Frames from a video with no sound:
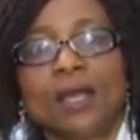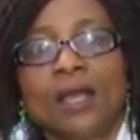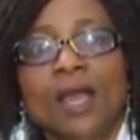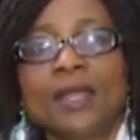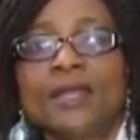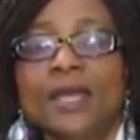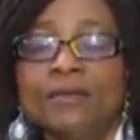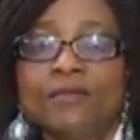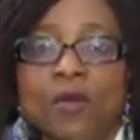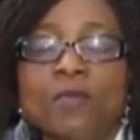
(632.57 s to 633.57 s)
And then
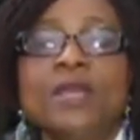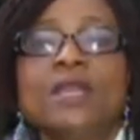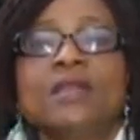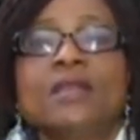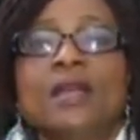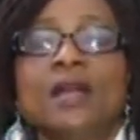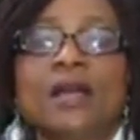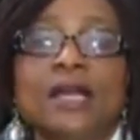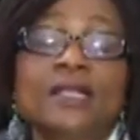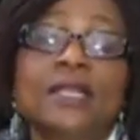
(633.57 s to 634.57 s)
for me,
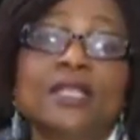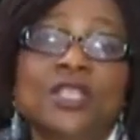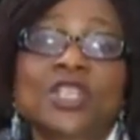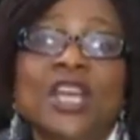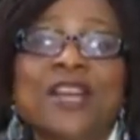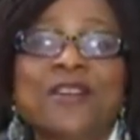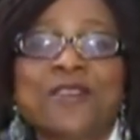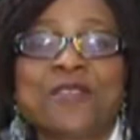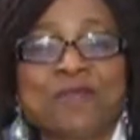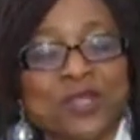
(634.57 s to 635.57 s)
as a teacher
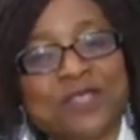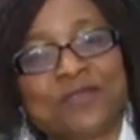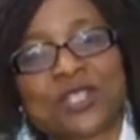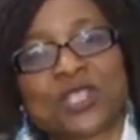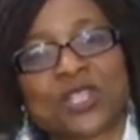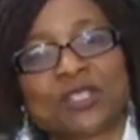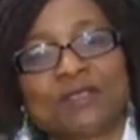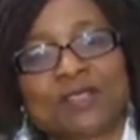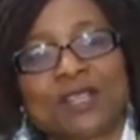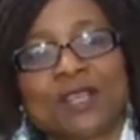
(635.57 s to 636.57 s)
on motivation,
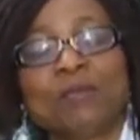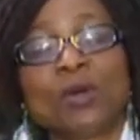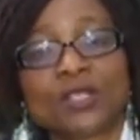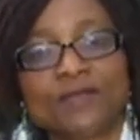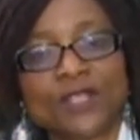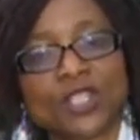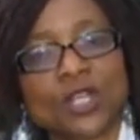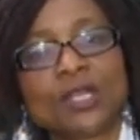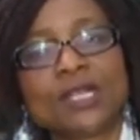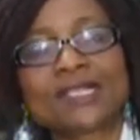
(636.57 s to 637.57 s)

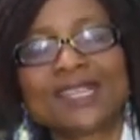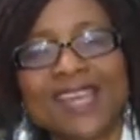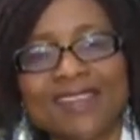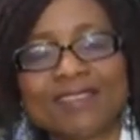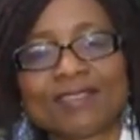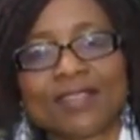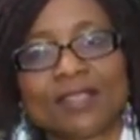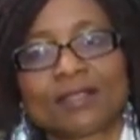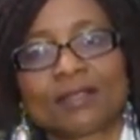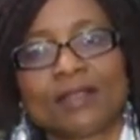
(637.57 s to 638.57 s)
motivation is
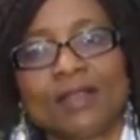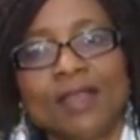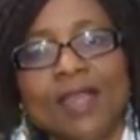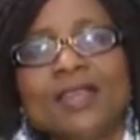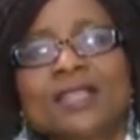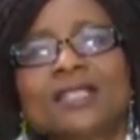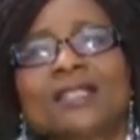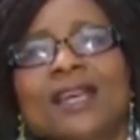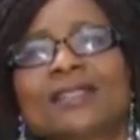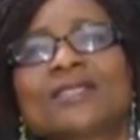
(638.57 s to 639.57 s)
anything
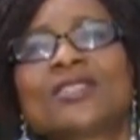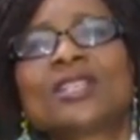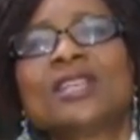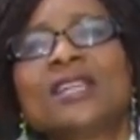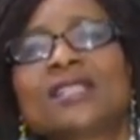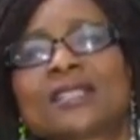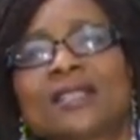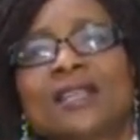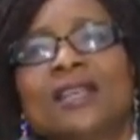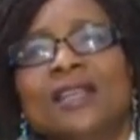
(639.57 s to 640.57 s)
that triggers,
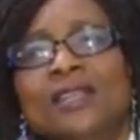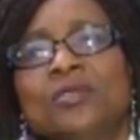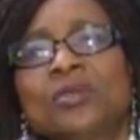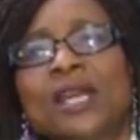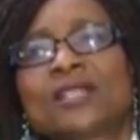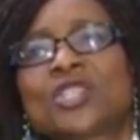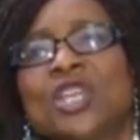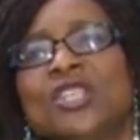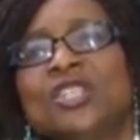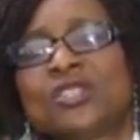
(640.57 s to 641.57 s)
that
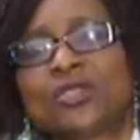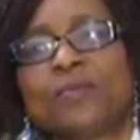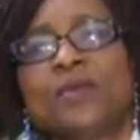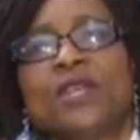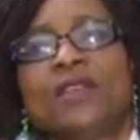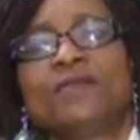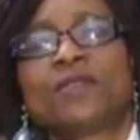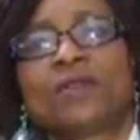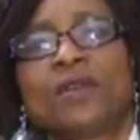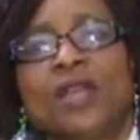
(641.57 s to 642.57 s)
changes your
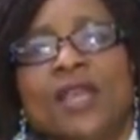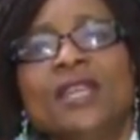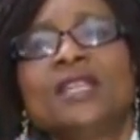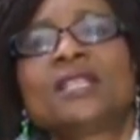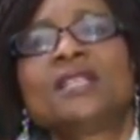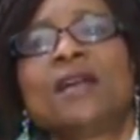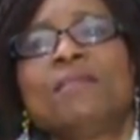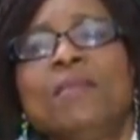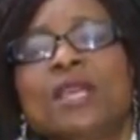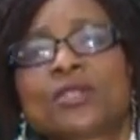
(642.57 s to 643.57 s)
behavior, anything that
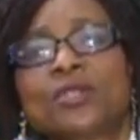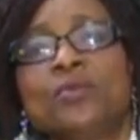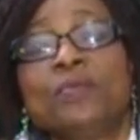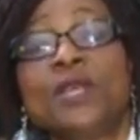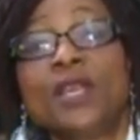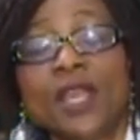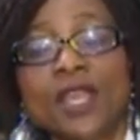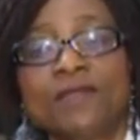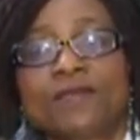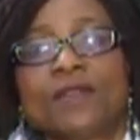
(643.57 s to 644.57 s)
makes you
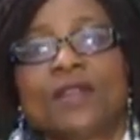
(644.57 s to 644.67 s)
behave